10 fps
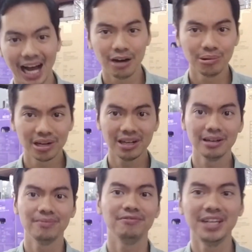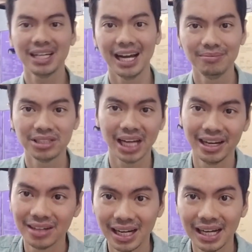Our VKAM,
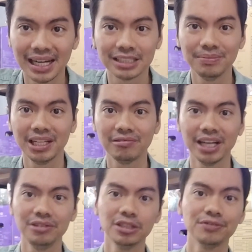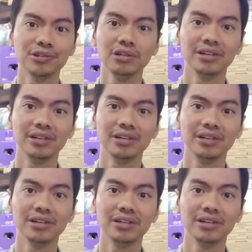Shaira, has been quite useful.